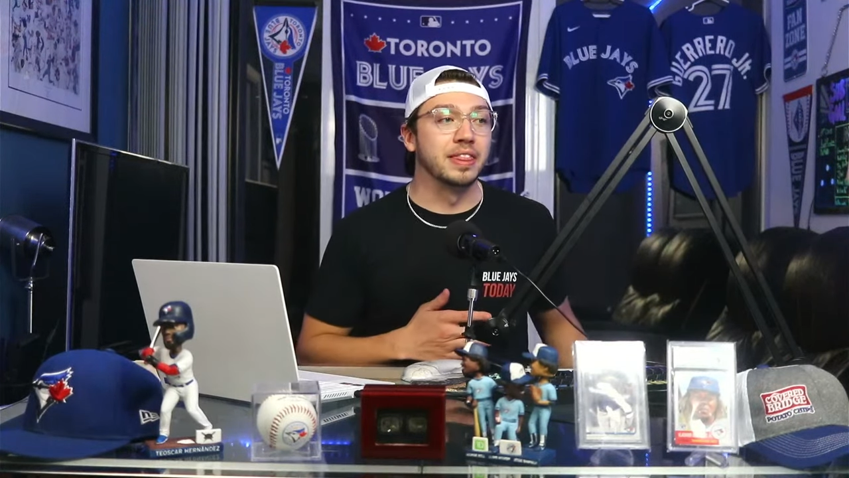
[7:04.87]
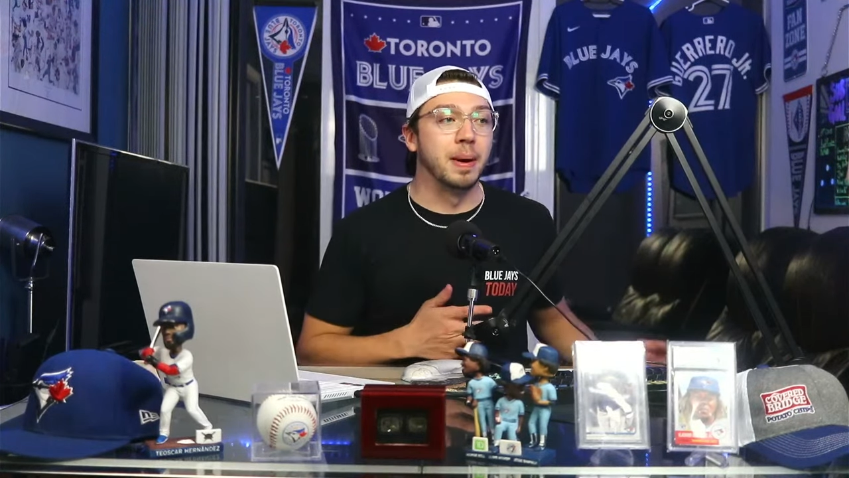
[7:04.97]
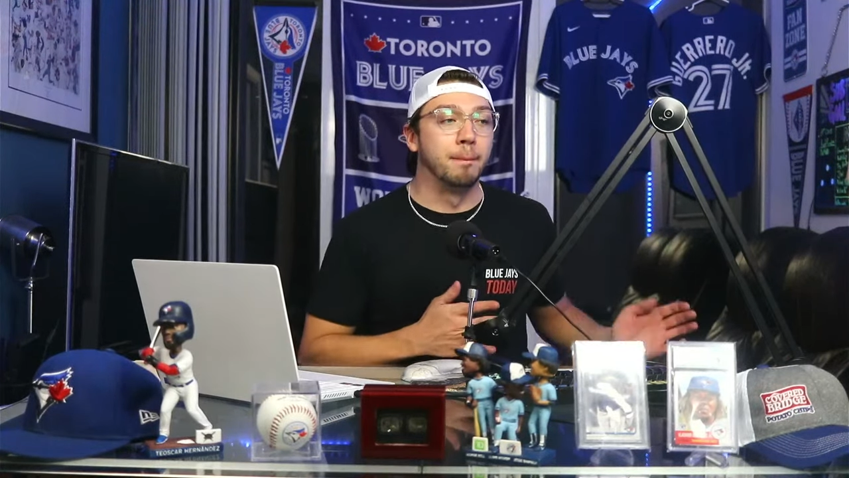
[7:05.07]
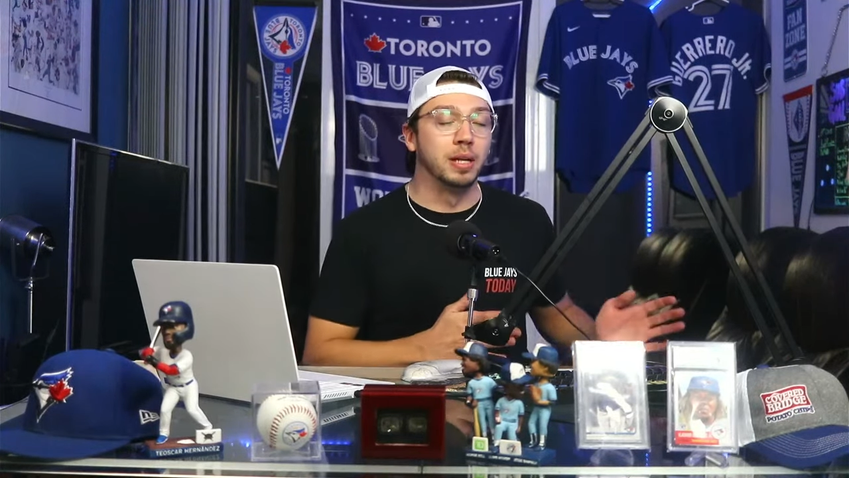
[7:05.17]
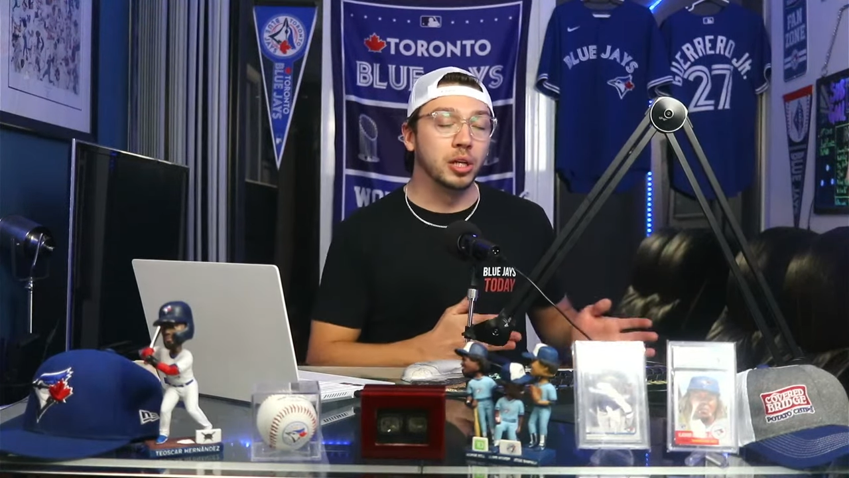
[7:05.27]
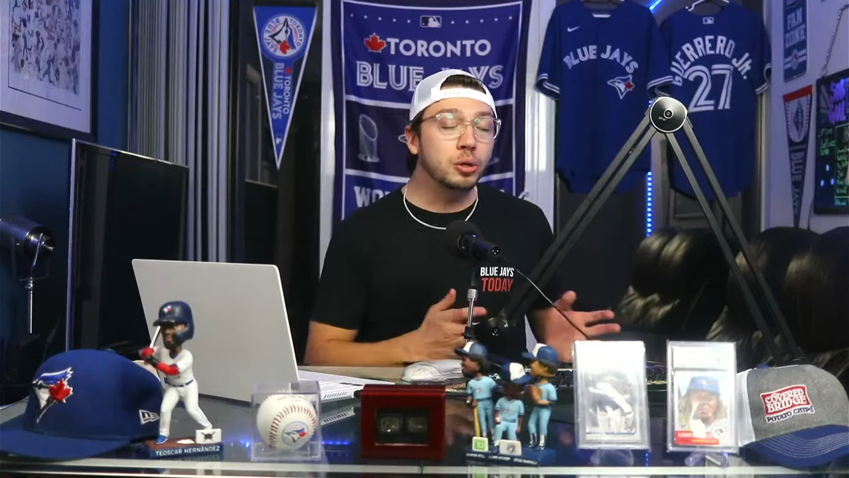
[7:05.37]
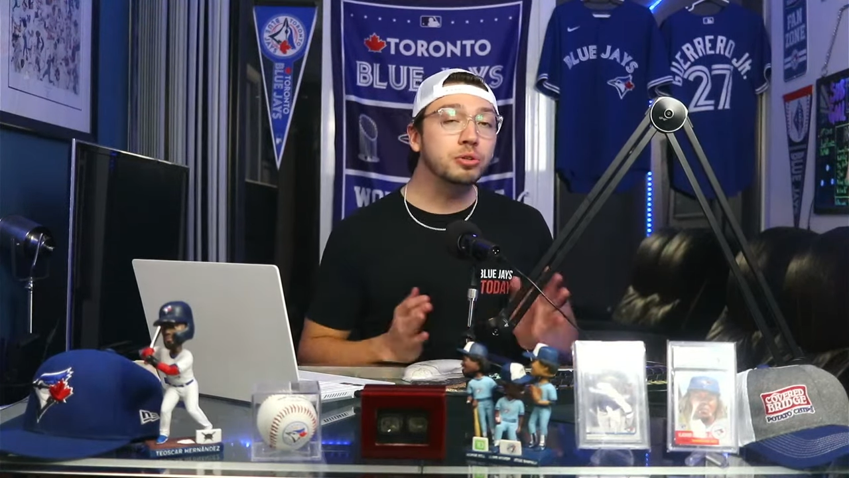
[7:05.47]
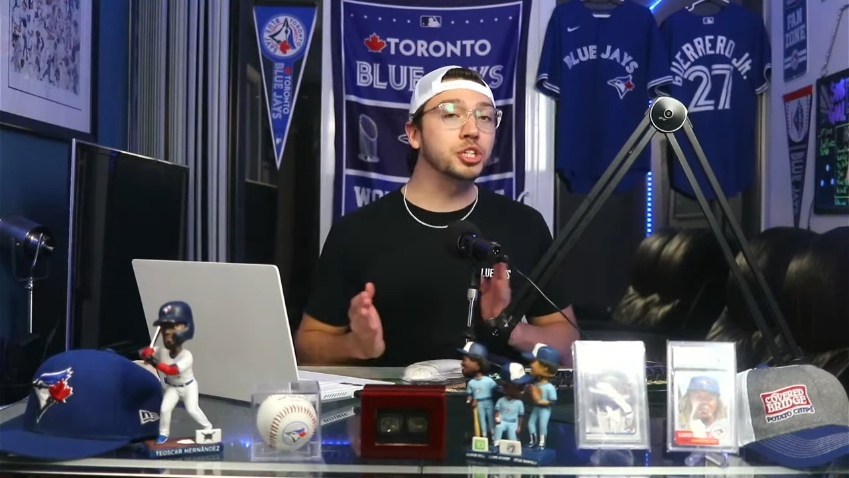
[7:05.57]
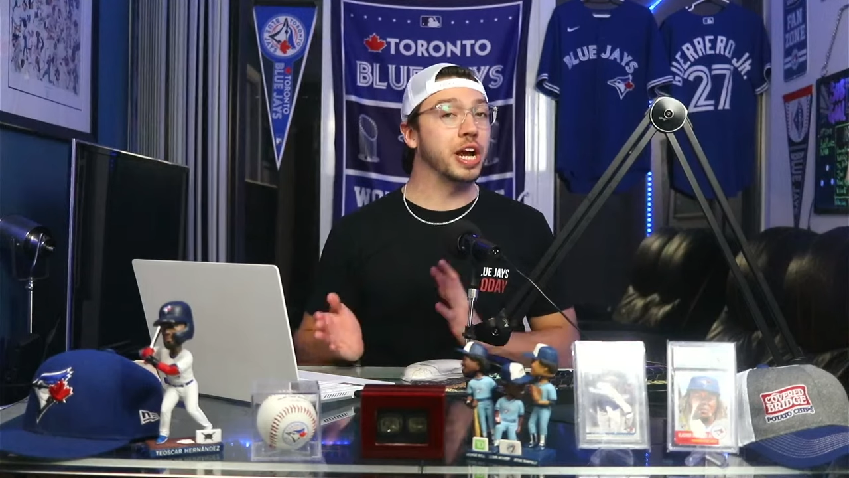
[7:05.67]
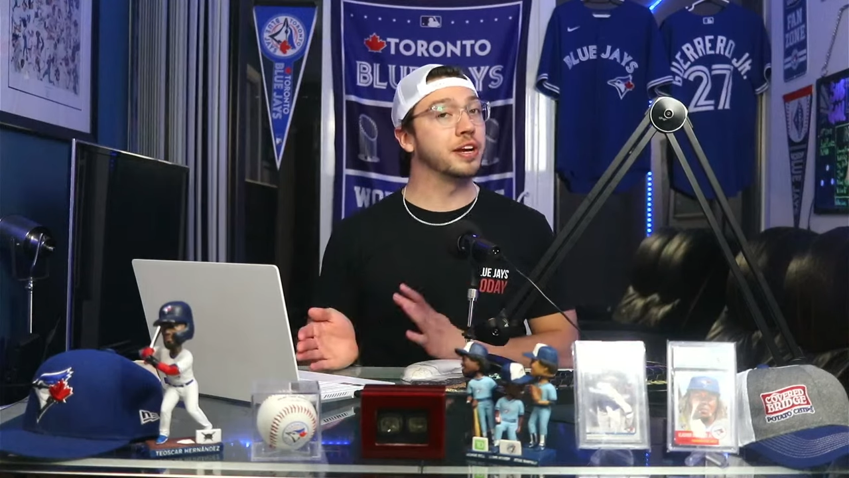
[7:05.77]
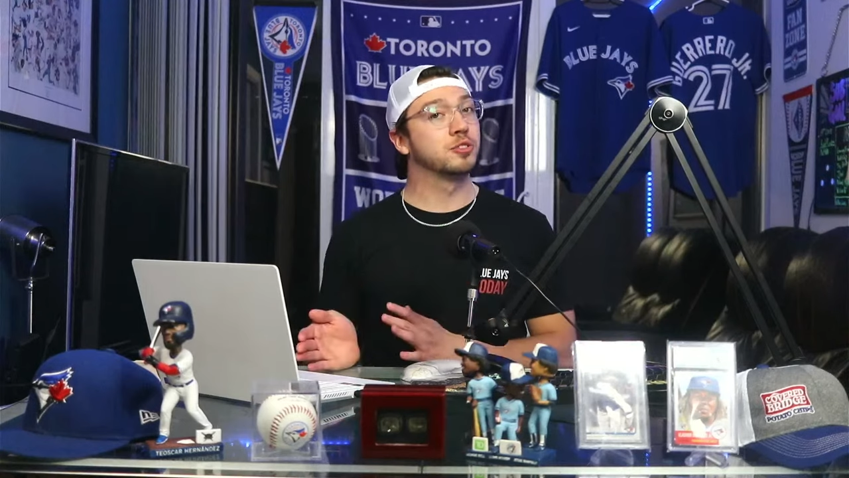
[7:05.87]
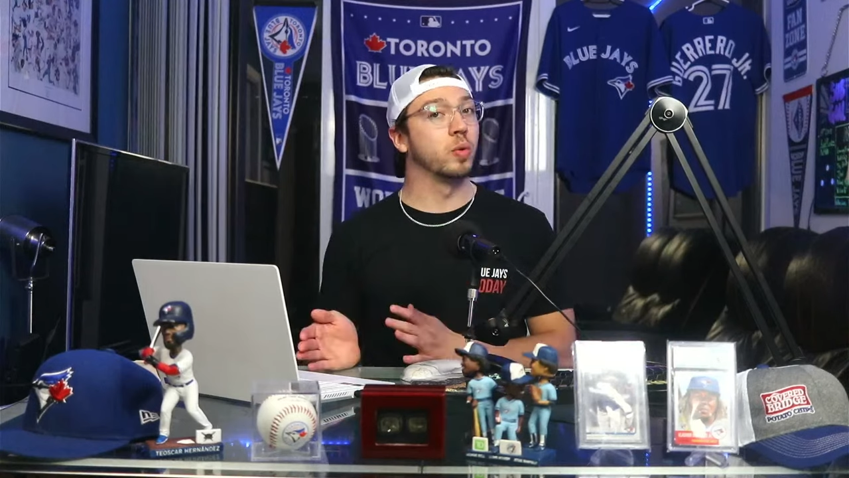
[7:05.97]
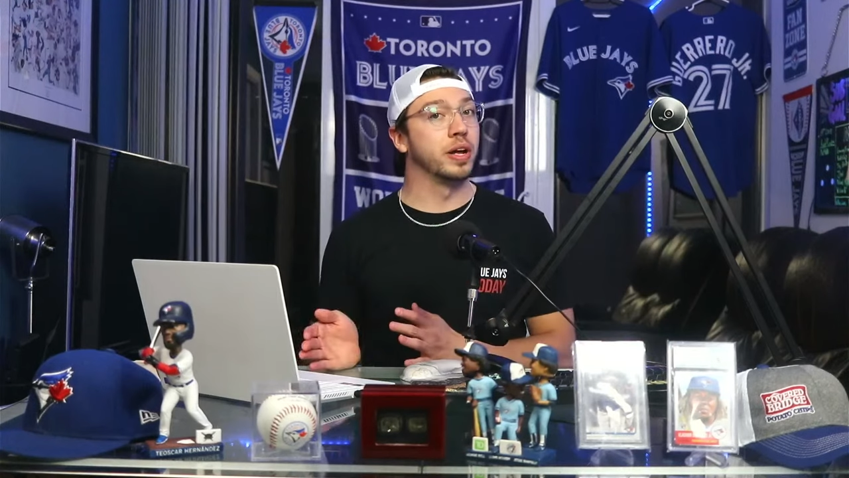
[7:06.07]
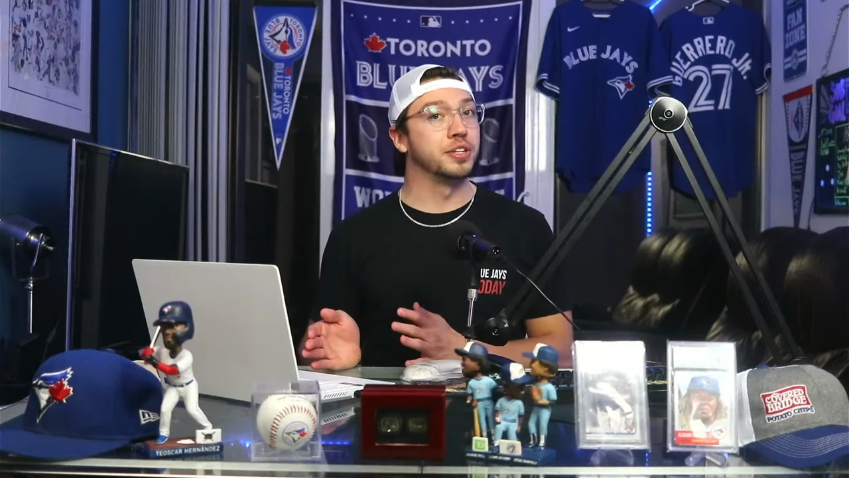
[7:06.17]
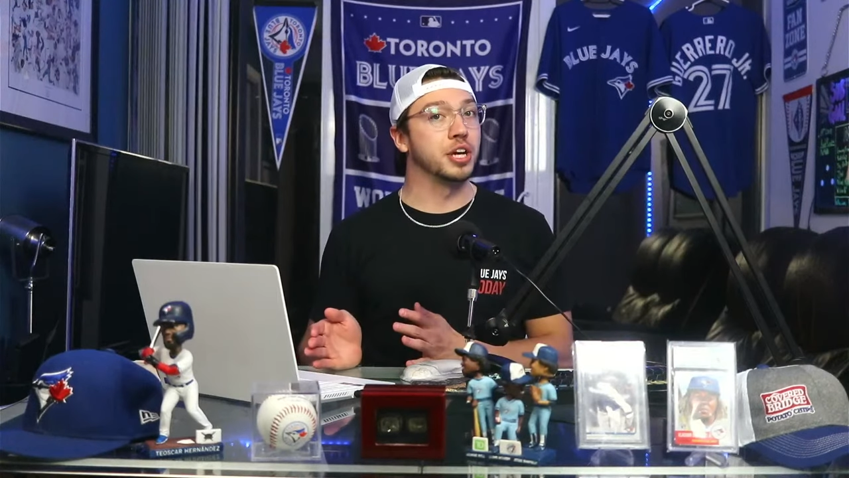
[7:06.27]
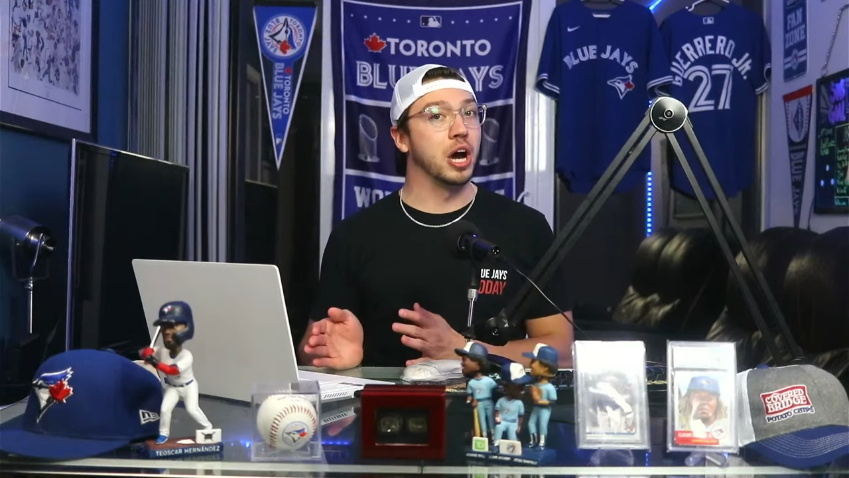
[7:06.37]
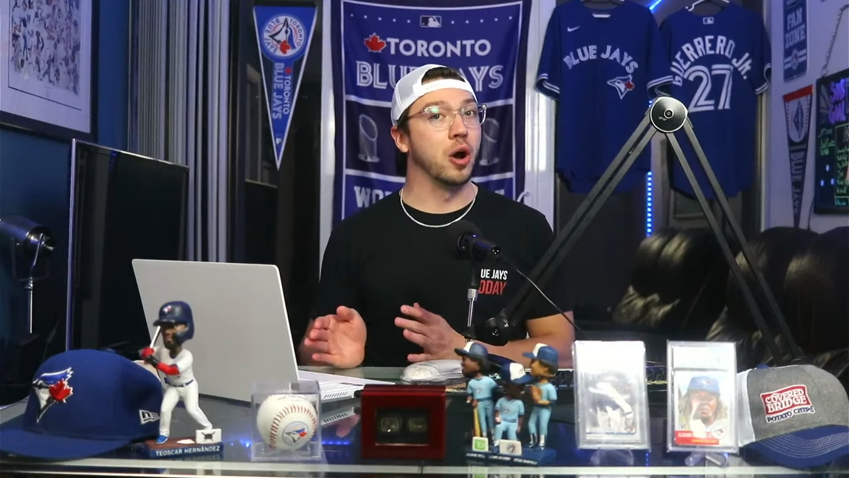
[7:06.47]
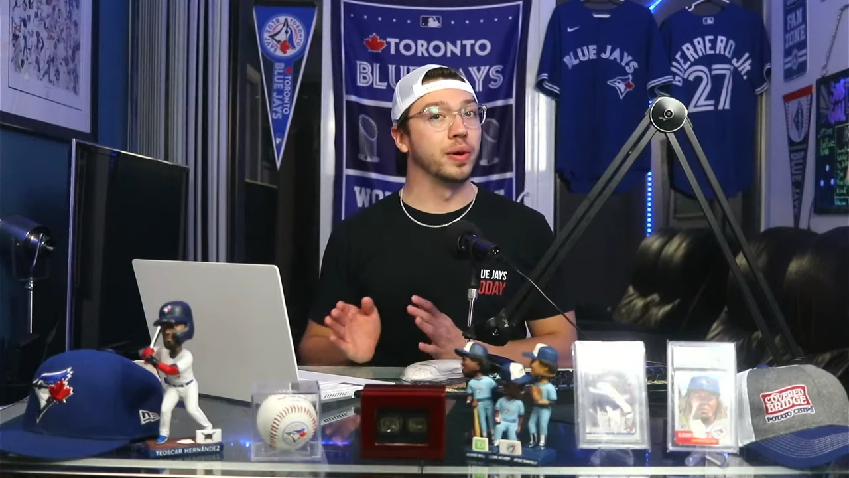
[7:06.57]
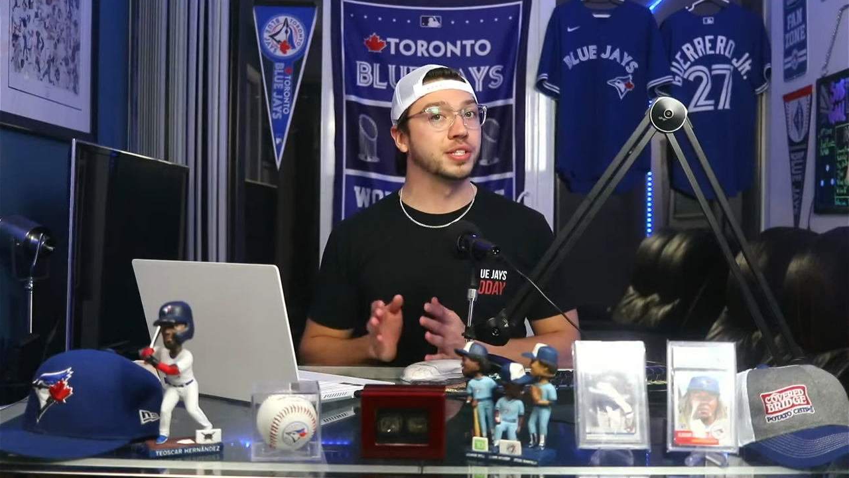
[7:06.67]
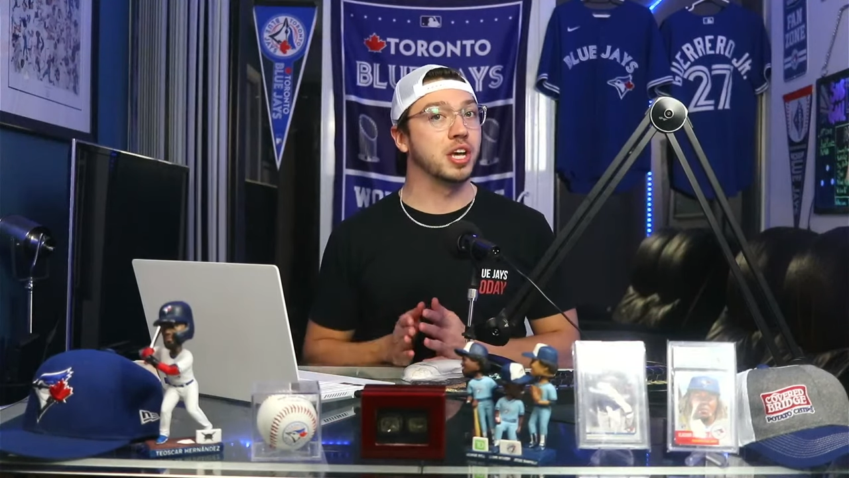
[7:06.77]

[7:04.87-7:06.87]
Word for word: the Blue Jays window